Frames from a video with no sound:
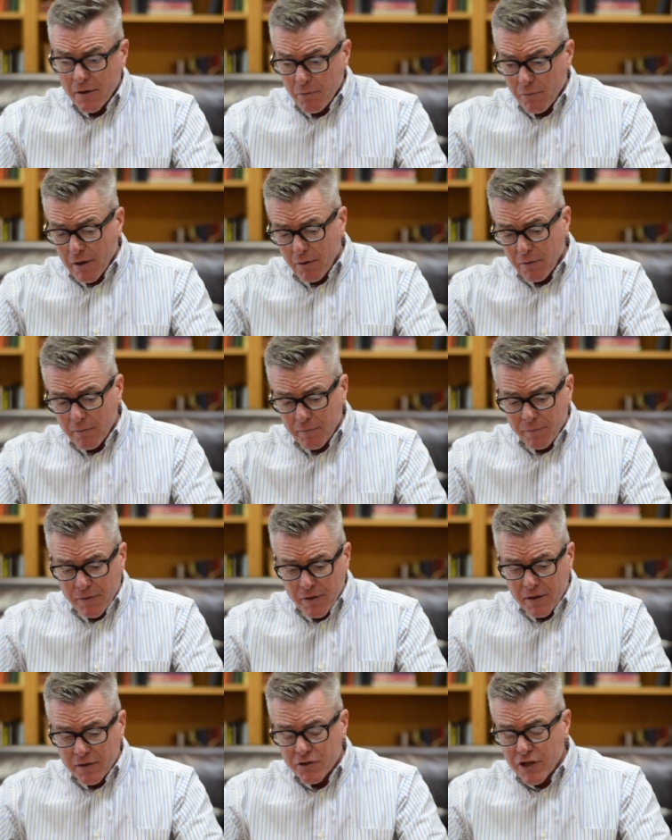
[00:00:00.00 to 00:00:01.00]
Well,
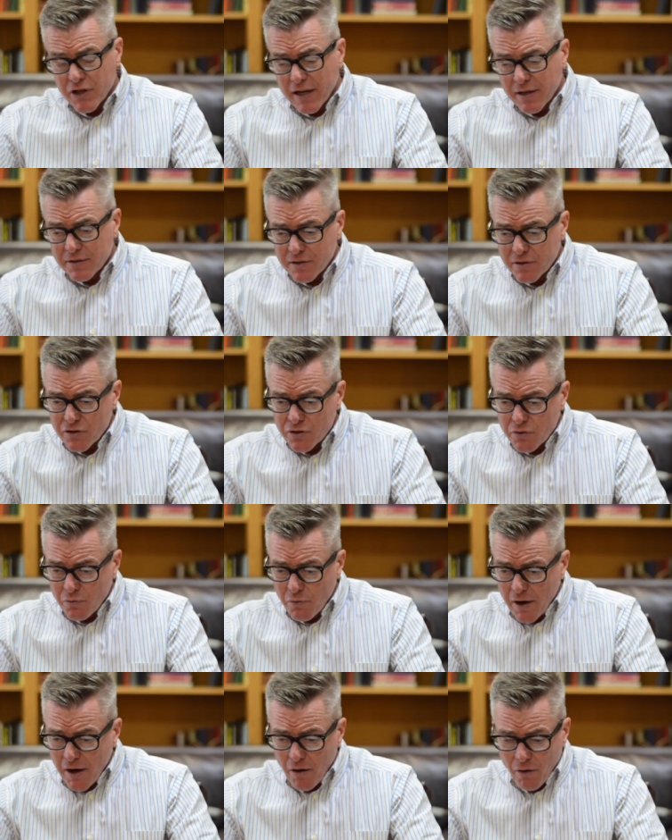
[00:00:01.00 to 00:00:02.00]
in Genesis
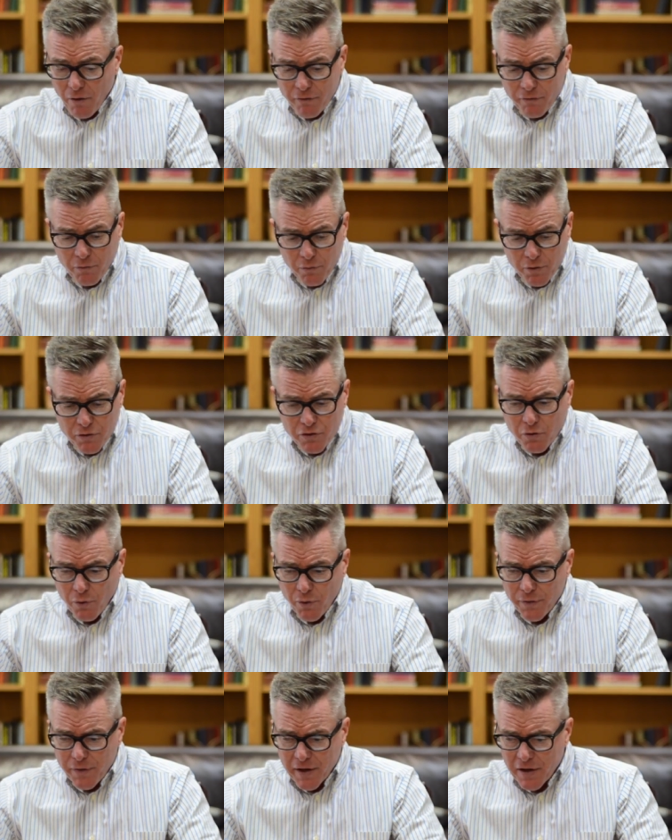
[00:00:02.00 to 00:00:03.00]
12, we're
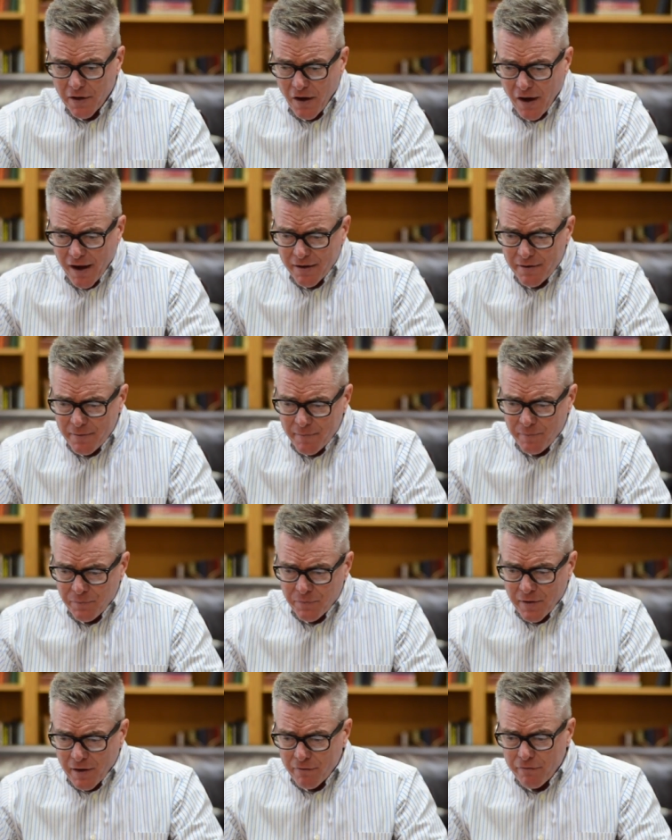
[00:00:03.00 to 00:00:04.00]
told that God
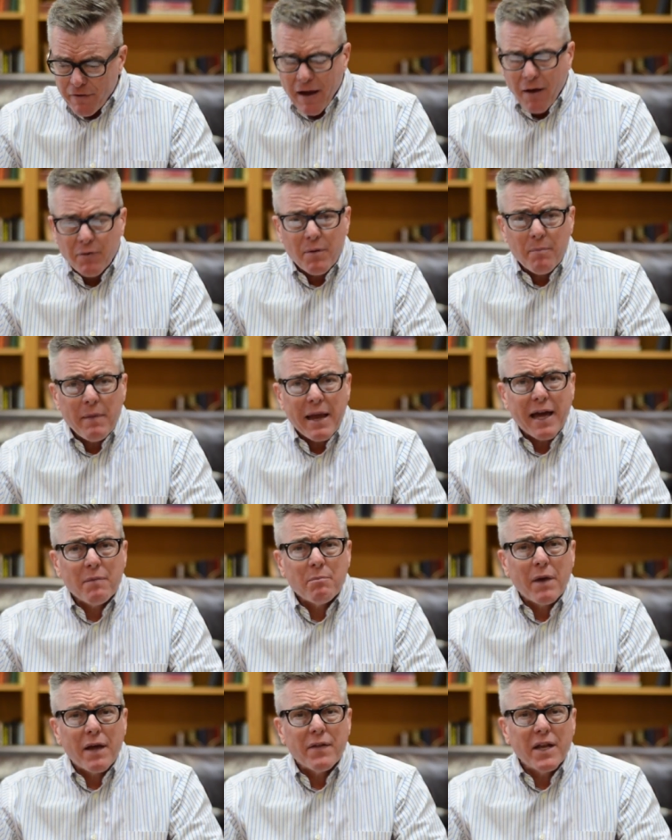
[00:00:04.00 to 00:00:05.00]
found a man
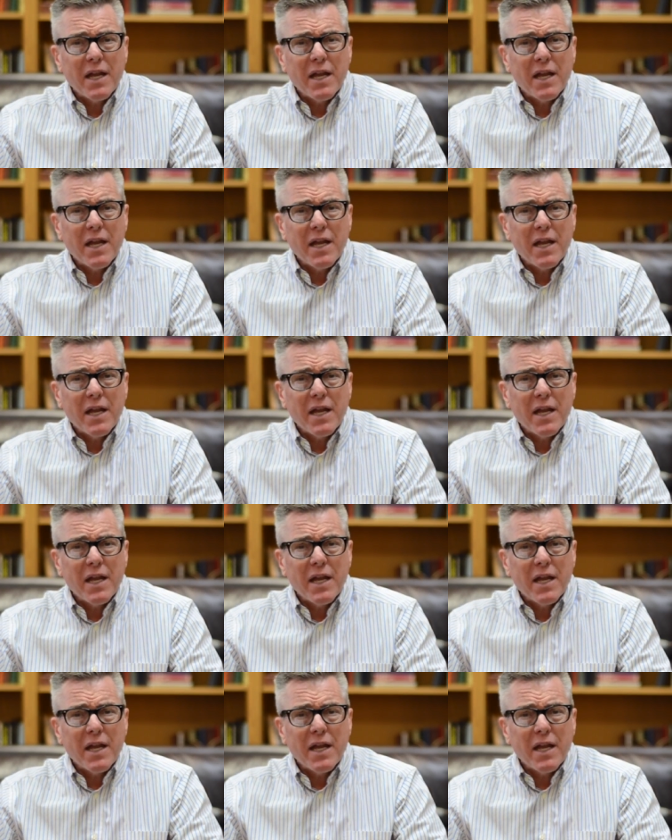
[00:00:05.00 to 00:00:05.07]
by the